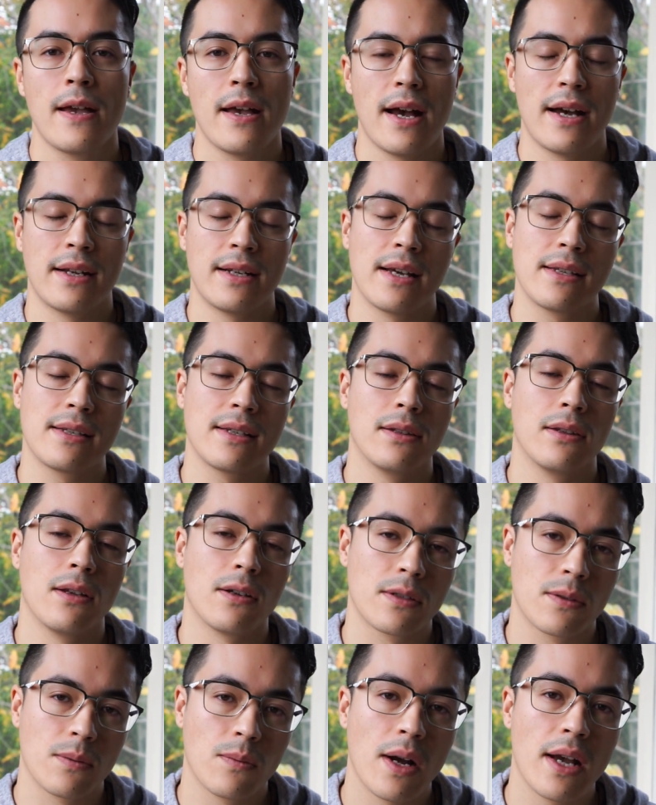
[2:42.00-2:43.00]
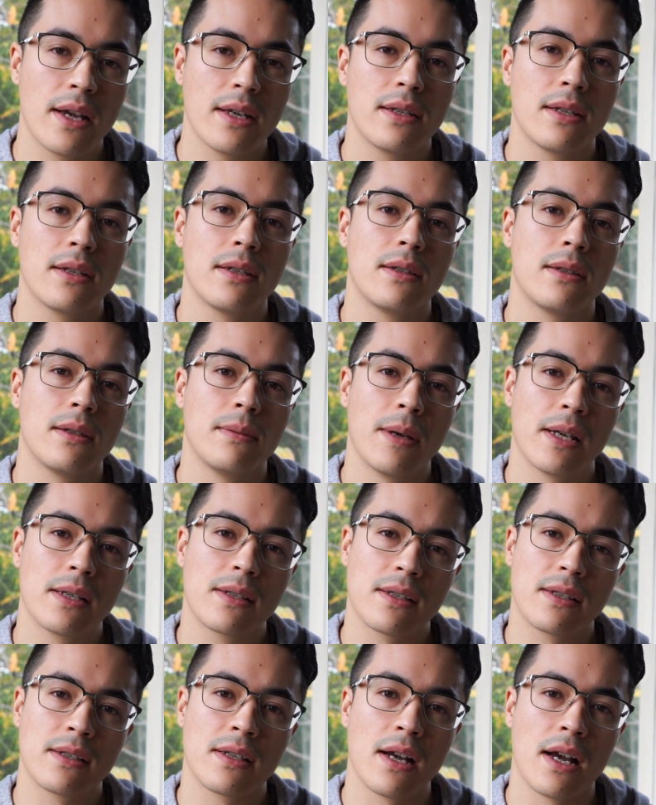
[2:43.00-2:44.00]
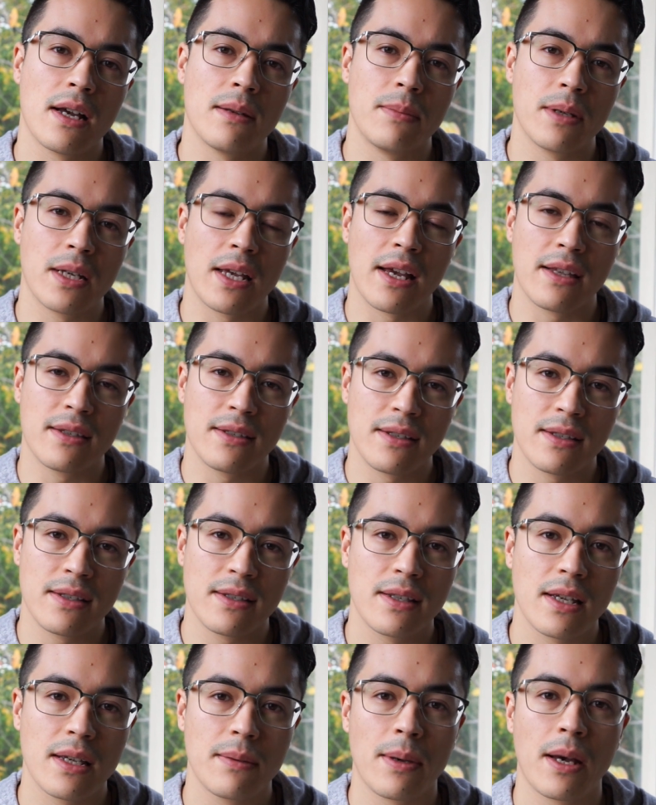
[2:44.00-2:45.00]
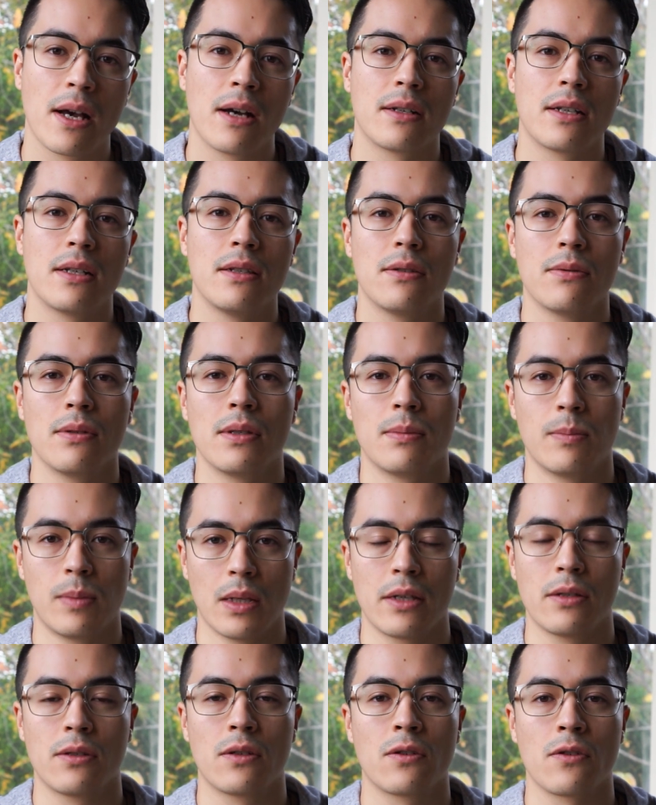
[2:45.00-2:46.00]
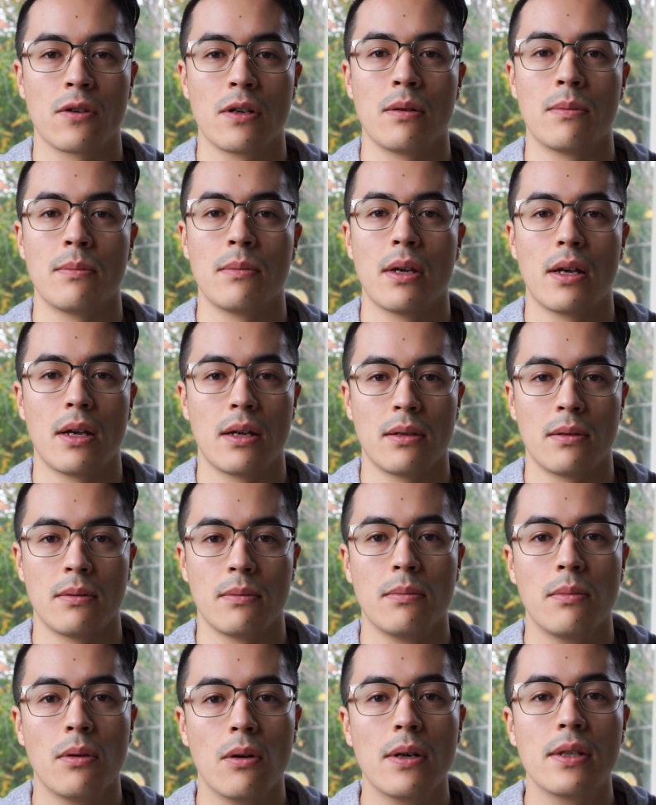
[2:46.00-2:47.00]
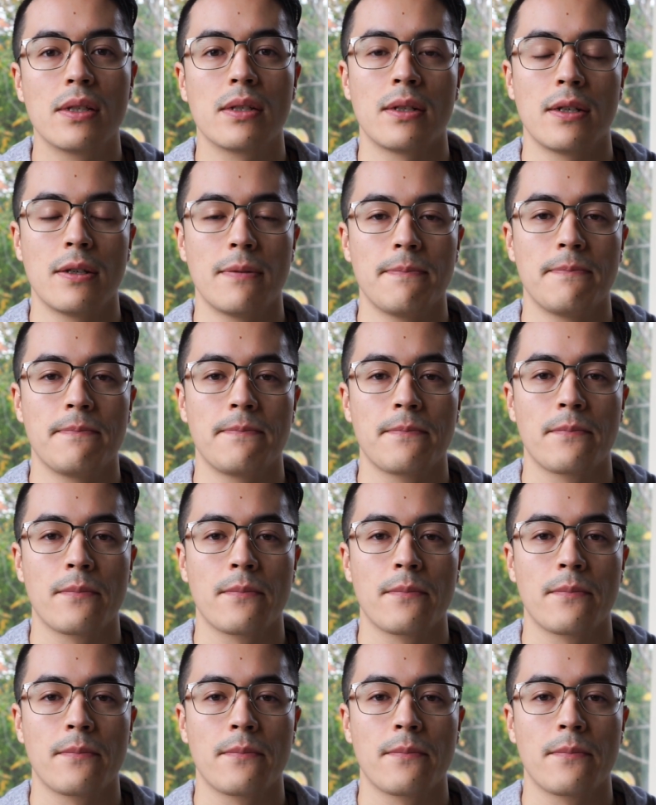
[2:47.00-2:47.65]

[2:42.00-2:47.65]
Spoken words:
And as he lost weight, the pesticide began to seep out into his bloodstream and poison him.